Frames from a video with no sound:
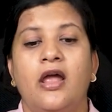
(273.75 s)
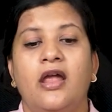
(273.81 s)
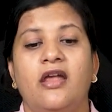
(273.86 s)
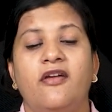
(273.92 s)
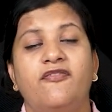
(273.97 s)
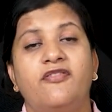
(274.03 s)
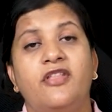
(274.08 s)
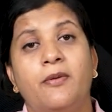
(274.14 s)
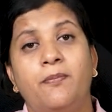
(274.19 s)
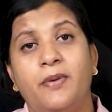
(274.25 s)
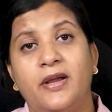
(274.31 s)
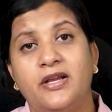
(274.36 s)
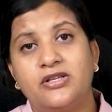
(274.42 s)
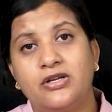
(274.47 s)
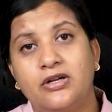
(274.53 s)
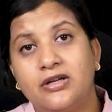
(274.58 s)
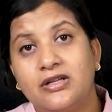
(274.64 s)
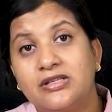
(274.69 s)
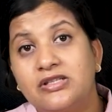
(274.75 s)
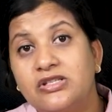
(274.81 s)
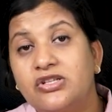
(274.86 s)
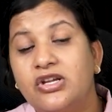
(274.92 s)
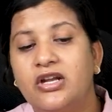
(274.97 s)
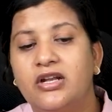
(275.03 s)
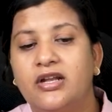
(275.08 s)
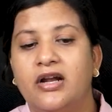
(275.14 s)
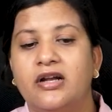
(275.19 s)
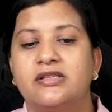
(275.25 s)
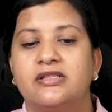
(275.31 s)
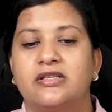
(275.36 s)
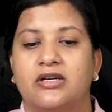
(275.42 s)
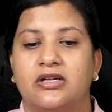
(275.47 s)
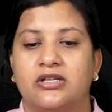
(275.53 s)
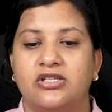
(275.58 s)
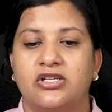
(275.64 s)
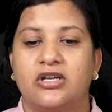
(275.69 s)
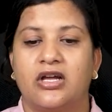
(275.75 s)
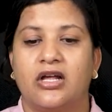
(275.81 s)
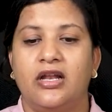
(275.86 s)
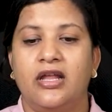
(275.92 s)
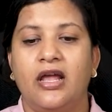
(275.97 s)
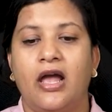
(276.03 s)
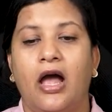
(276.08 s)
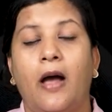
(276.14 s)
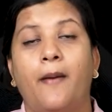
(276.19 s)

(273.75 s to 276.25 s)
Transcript: If the patient is treated surgically,